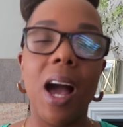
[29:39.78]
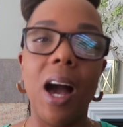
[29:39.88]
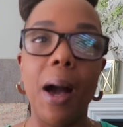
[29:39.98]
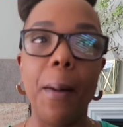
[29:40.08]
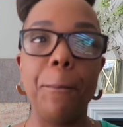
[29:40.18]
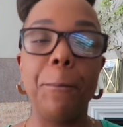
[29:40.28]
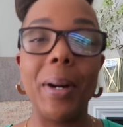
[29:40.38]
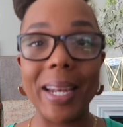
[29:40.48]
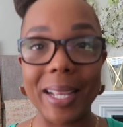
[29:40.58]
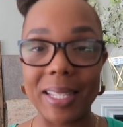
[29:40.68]

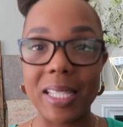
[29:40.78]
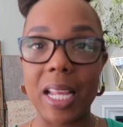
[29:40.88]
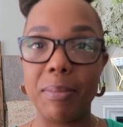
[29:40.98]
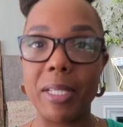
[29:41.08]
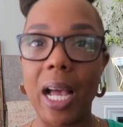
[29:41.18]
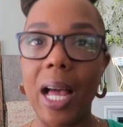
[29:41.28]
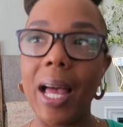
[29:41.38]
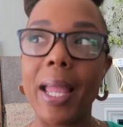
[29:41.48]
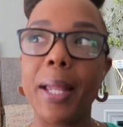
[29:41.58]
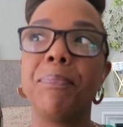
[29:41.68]
But at the same
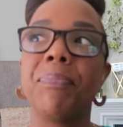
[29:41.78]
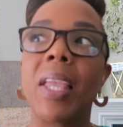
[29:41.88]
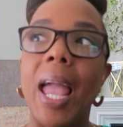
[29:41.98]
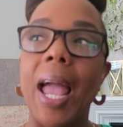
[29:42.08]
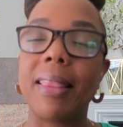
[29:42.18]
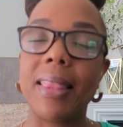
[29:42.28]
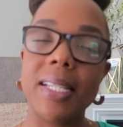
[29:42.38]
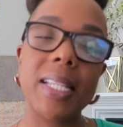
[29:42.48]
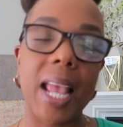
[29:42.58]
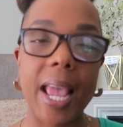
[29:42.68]
time, at
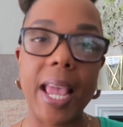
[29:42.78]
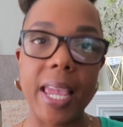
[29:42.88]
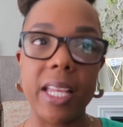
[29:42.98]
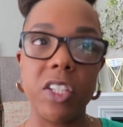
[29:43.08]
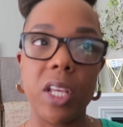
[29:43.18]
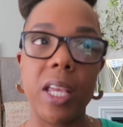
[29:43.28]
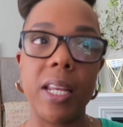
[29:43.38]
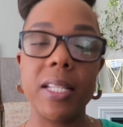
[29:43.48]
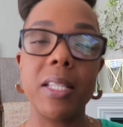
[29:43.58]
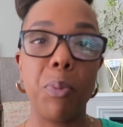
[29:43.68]
this age,
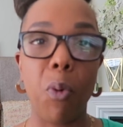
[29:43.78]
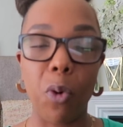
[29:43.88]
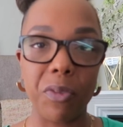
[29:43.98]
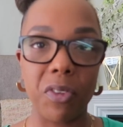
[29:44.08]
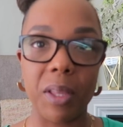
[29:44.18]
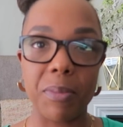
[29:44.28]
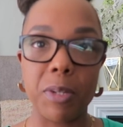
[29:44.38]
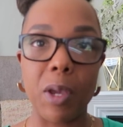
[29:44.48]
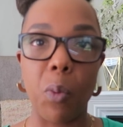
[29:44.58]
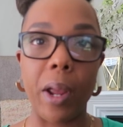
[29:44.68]
it is important for them
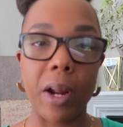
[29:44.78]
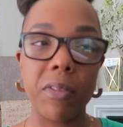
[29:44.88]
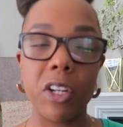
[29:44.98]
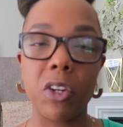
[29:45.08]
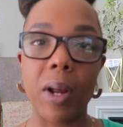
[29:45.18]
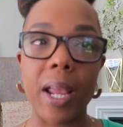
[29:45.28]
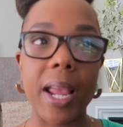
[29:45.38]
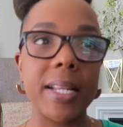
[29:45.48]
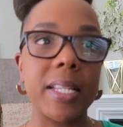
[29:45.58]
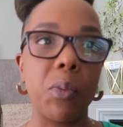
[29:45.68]
to be aware of their
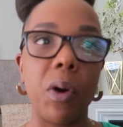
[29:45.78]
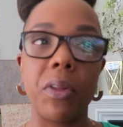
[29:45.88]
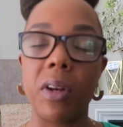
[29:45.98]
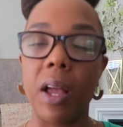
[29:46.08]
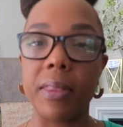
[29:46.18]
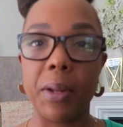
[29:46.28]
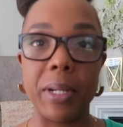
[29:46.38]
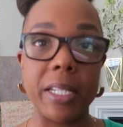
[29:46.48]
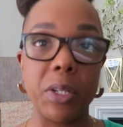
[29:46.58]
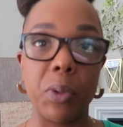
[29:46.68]
grades and whether or not they
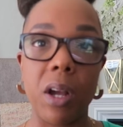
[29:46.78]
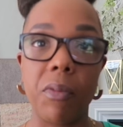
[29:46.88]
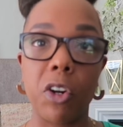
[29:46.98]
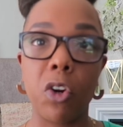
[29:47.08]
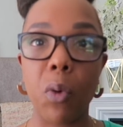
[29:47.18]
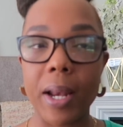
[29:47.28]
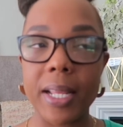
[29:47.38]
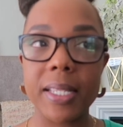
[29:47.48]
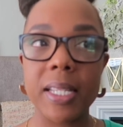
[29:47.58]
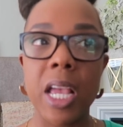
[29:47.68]
need to recover
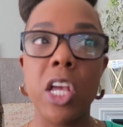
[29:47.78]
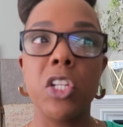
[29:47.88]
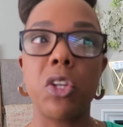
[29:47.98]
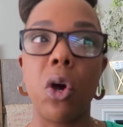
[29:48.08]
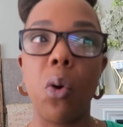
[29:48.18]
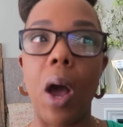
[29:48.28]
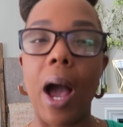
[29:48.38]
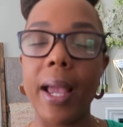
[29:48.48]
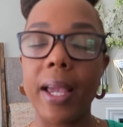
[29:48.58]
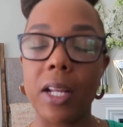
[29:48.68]
credits. So
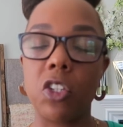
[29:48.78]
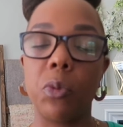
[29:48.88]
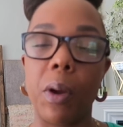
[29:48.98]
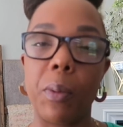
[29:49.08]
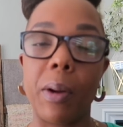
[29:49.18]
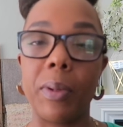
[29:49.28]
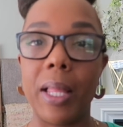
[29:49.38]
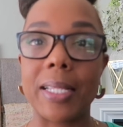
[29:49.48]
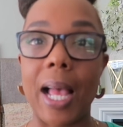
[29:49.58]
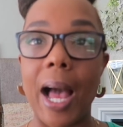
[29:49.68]
I got to the point where I
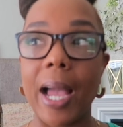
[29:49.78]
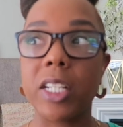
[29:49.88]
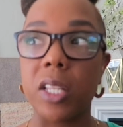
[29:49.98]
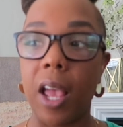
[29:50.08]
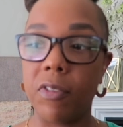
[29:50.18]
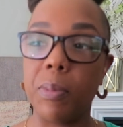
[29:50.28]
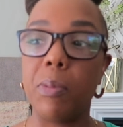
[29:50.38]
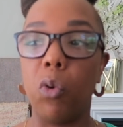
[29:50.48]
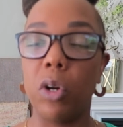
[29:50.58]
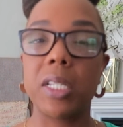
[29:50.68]
realized I just have to
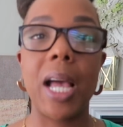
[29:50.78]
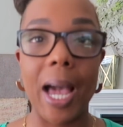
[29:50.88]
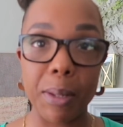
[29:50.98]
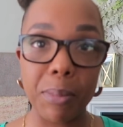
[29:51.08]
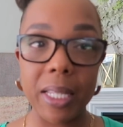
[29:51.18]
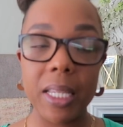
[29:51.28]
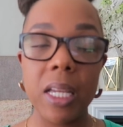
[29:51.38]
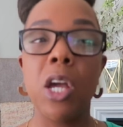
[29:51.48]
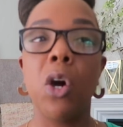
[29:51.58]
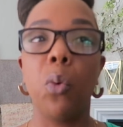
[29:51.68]
be more
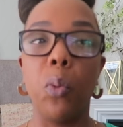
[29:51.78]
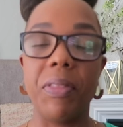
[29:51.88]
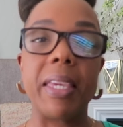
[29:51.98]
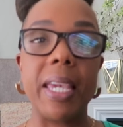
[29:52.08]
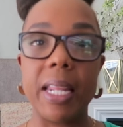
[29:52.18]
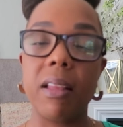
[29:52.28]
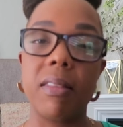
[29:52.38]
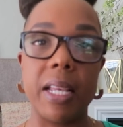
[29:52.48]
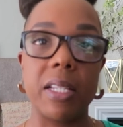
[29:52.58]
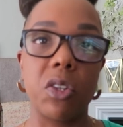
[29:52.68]
timely with getting
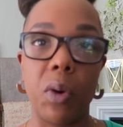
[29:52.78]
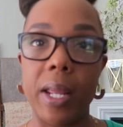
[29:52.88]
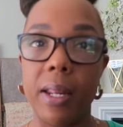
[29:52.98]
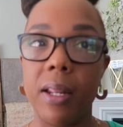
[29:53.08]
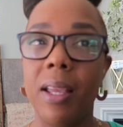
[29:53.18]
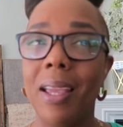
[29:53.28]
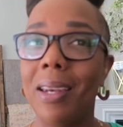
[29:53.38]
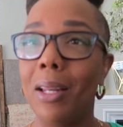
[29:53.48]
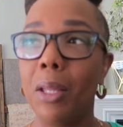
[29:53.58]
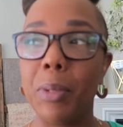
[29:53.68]
things graded.
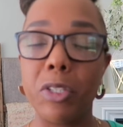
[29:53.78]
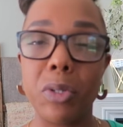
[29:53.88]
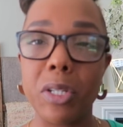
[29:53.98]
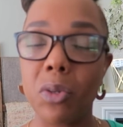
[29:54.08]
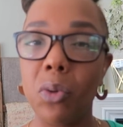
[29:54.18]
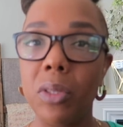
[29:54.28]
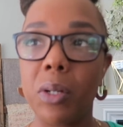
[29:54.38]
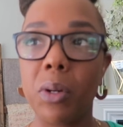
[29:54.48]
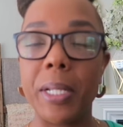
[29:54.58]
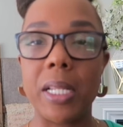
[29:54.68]
In elementary school,
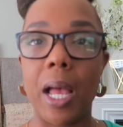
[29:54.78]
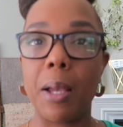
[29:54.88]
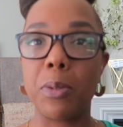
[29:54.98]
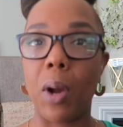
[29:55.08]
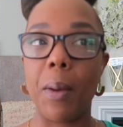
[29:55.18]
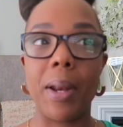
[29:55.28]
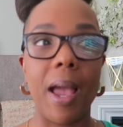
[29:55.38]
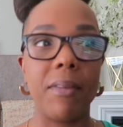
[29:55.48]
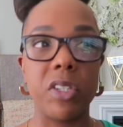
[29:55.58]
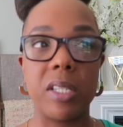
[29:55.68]
there would be times where I would
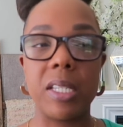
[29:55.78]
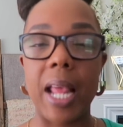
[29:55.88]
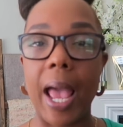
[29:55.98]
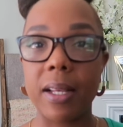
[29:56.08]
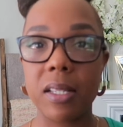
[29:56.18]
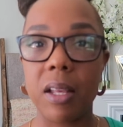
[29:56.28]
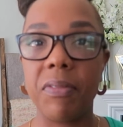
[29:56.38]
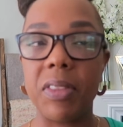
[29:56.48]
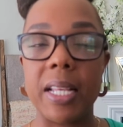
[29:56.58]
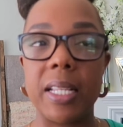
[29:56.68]
have just stacks
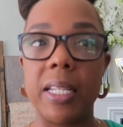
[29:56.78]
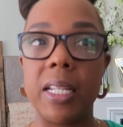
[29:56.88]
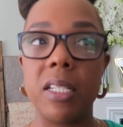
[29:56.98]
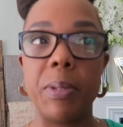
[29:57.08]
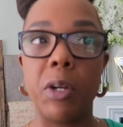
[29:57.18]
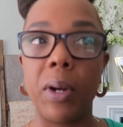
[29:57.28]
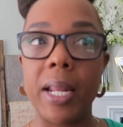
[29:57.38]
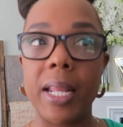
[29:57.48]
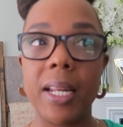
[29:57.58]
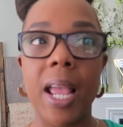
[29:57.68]
of things that needed to be
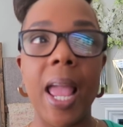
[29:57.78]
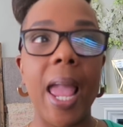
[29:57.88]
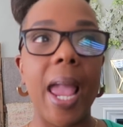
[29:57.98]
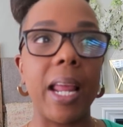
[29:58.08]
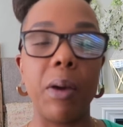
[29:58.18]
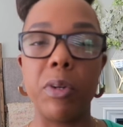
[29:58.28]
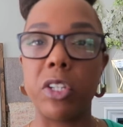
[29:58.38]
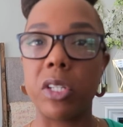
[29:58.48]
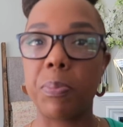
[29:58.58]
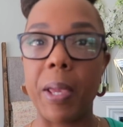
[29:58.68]
graded, and I would
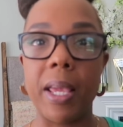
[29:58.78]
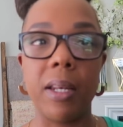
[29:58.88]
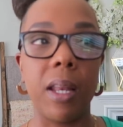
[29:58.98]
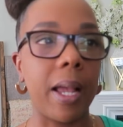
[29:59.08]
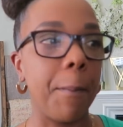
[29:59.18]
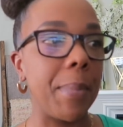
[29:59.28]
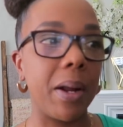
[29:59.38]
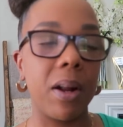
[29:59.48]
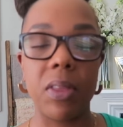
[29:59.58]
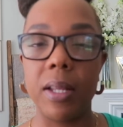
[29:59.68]
just spend like a
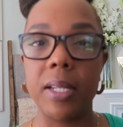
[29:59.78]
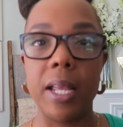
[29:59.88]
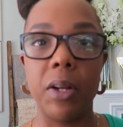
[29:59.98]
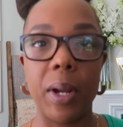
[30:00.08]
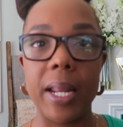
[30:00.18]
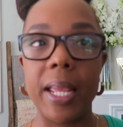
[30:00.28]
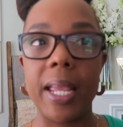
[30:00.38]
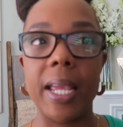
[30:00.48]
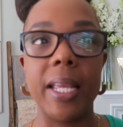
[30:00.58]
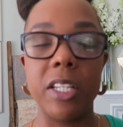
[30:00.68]
marathon day
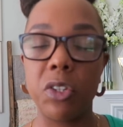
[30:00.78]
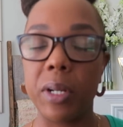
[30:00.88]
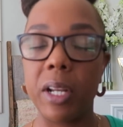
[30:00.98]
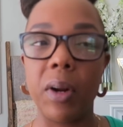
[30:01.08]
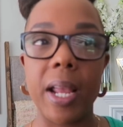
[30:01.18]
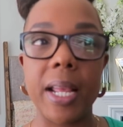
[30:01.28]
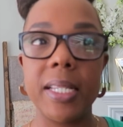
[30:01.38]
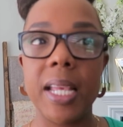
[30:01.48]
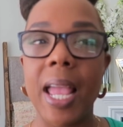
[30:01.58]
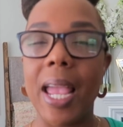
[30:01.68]
grading and entering
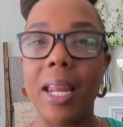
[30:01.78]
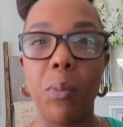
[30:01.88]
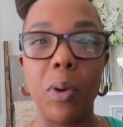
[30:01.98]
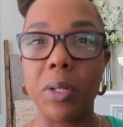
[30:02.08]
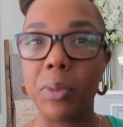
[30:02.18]
grades, and it wasn't